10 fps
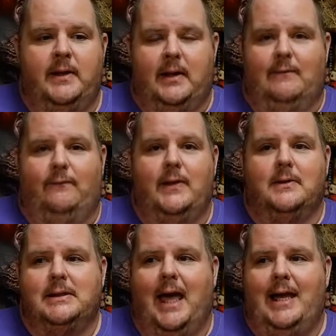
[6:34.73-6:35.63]
it
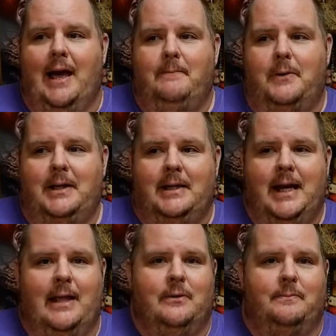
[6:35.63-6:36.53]
feels like I'm putting together a